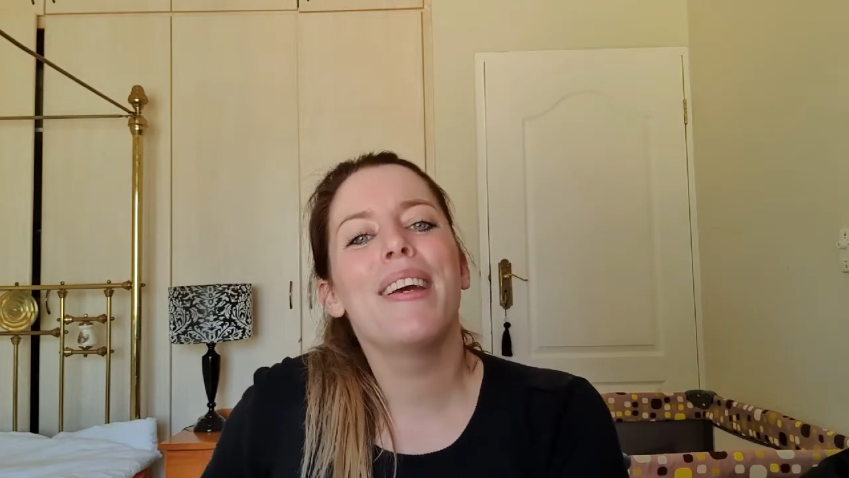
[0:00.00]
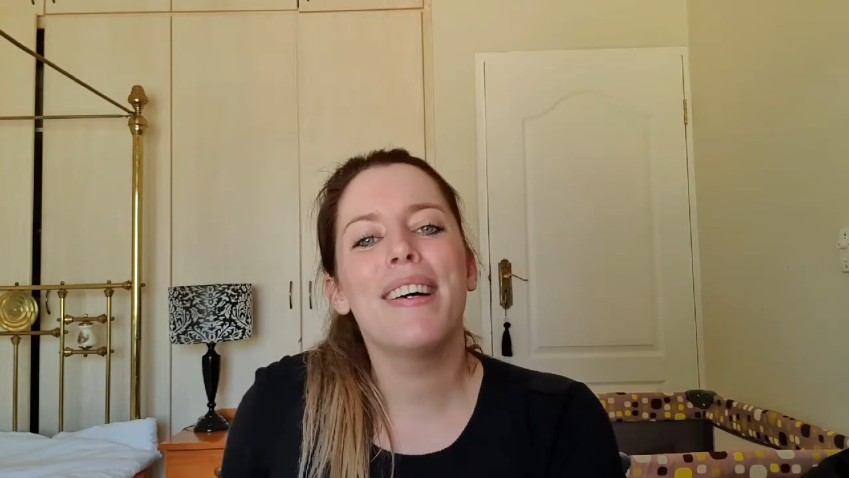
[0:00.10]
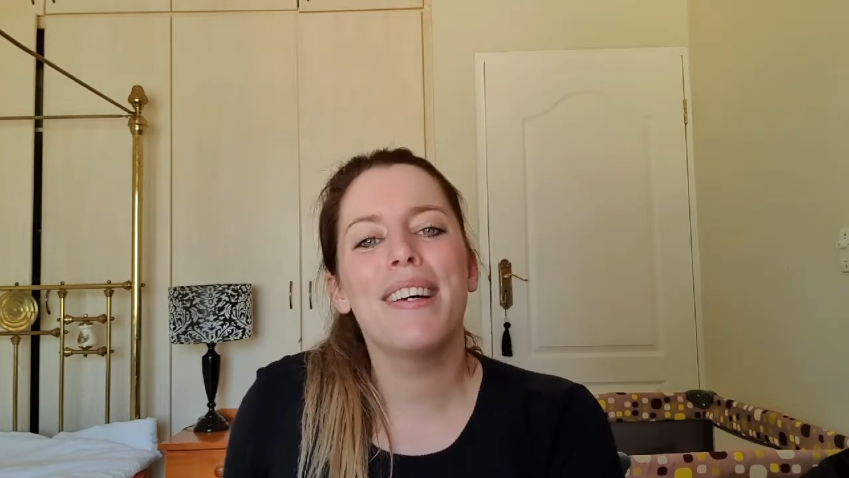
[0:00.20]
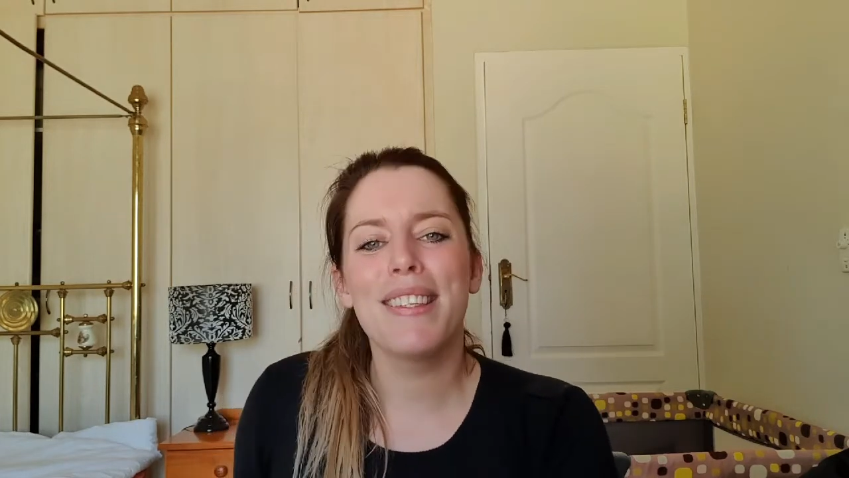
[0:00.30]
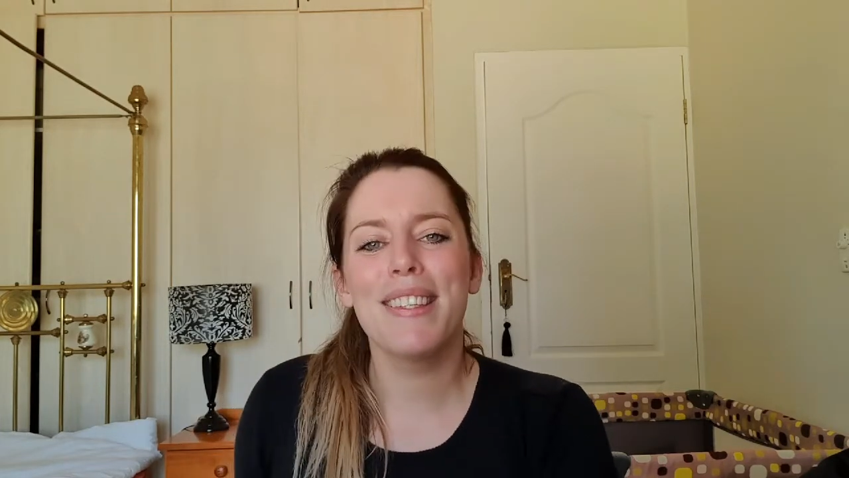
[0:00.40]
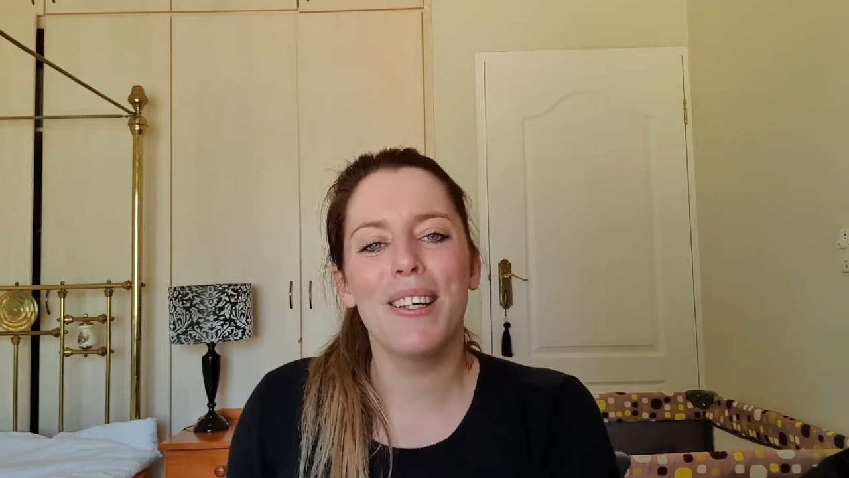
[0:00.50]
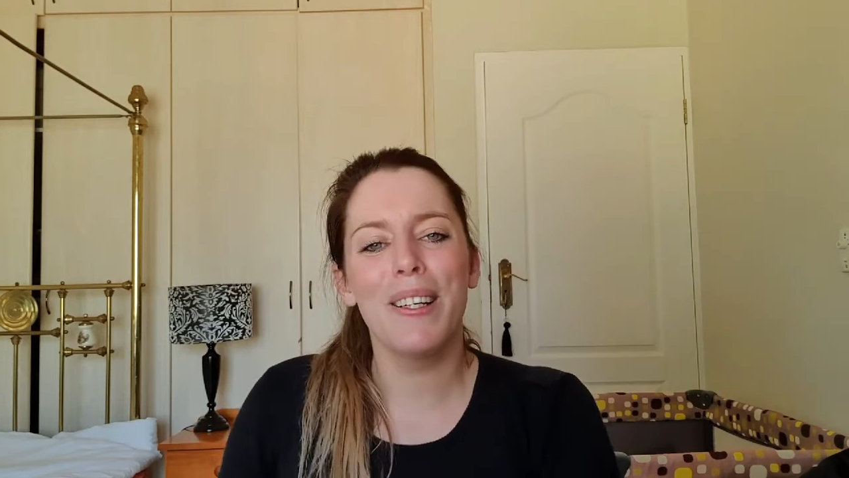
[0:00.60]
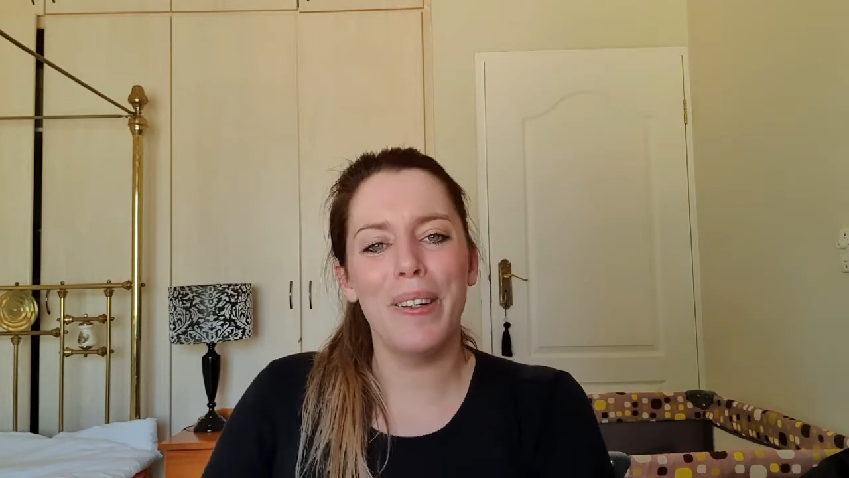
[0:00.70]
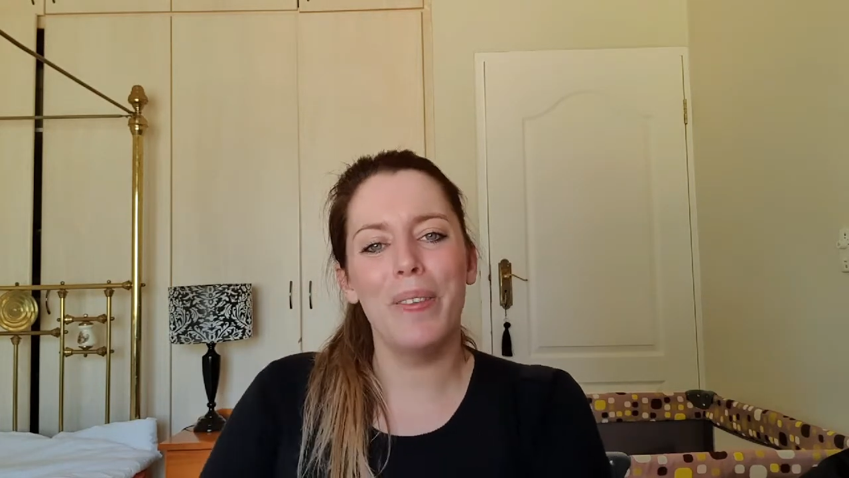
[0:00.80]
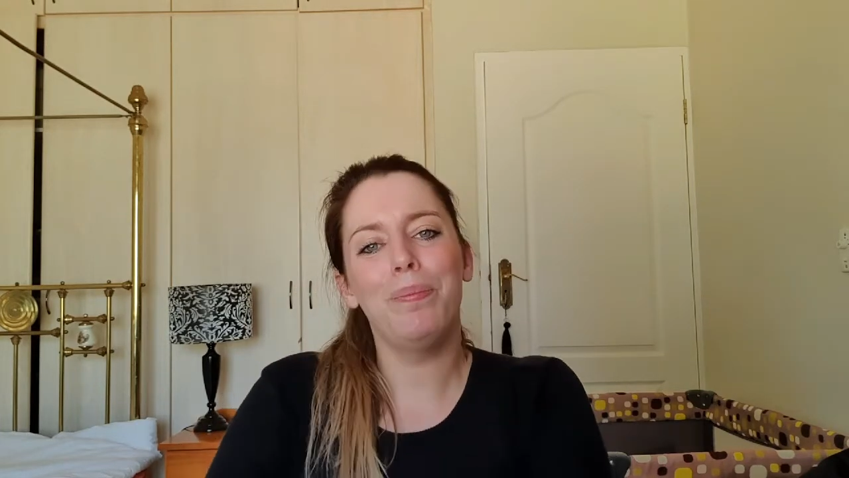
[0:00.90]
yeah,
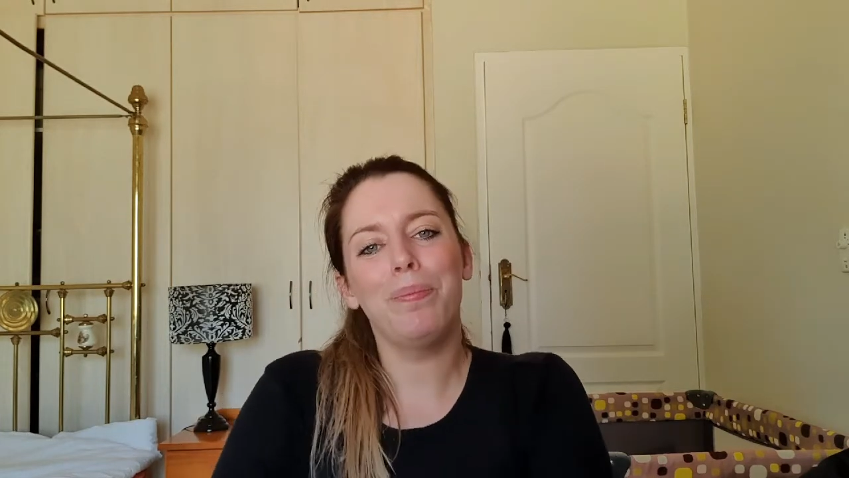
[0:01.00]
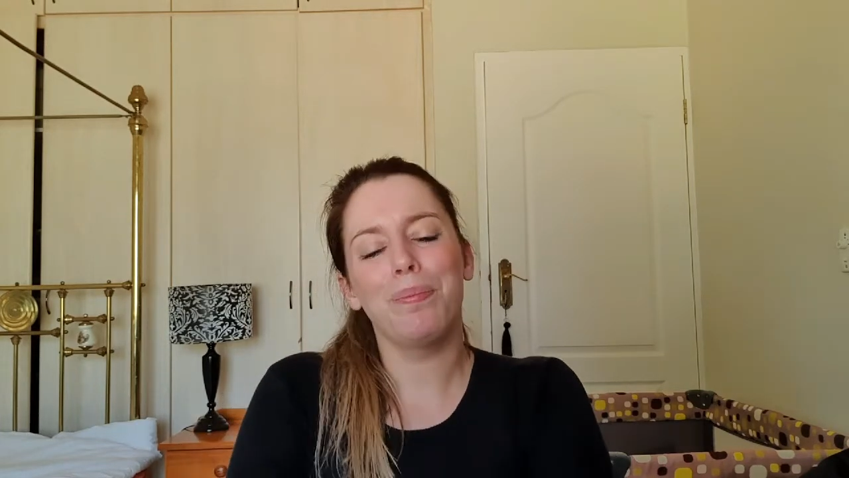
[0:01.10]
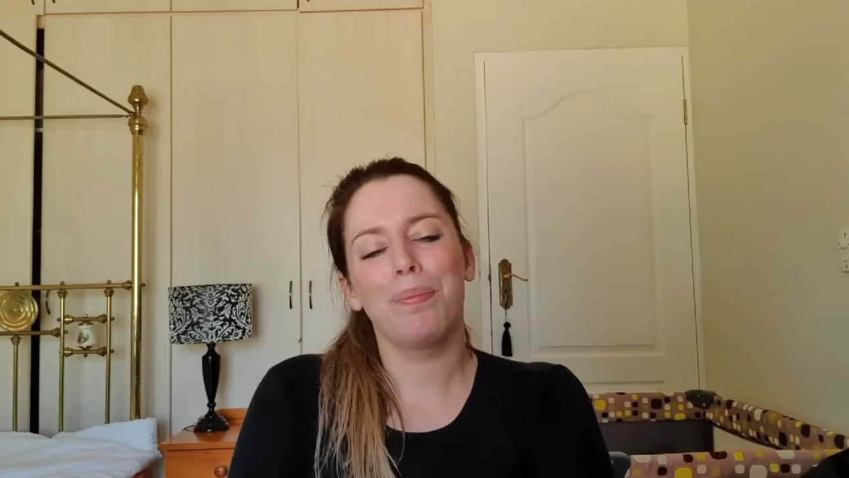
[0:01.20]
so,